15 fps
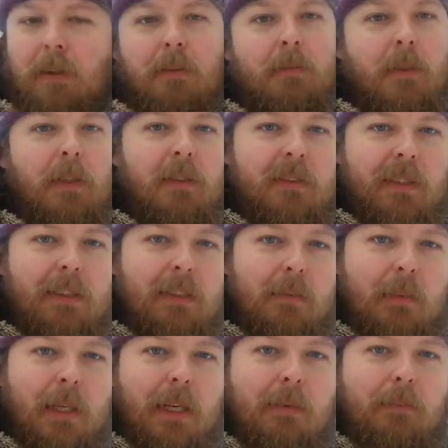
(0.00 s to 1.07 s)
I'm gonna set
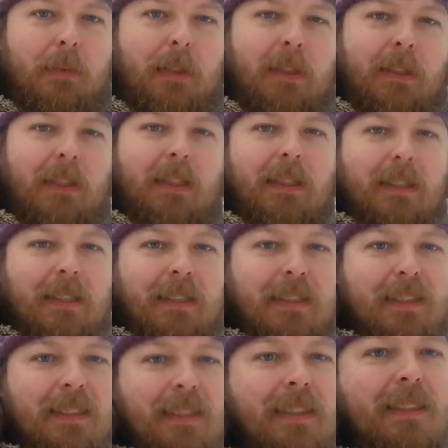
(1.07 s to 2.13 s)
up camp and
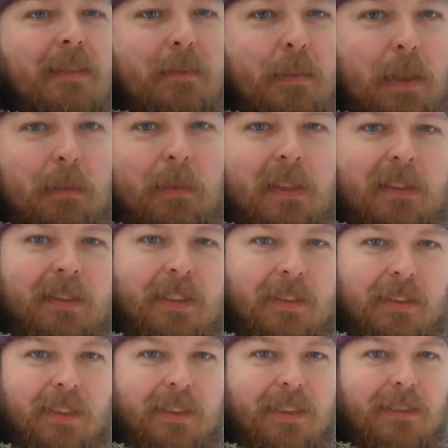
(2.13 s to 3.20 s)
probably see you
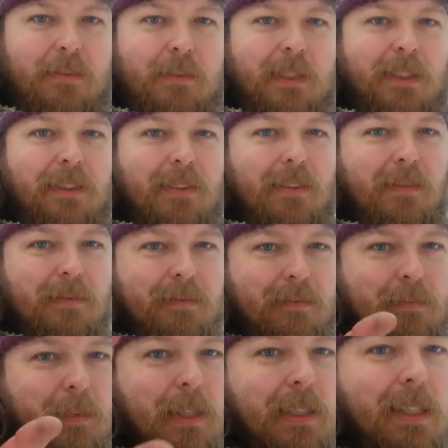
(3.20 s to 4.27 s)
in the next video.
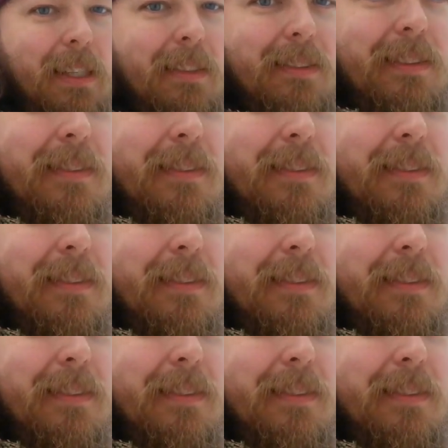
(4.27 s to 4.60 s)
Bye guys.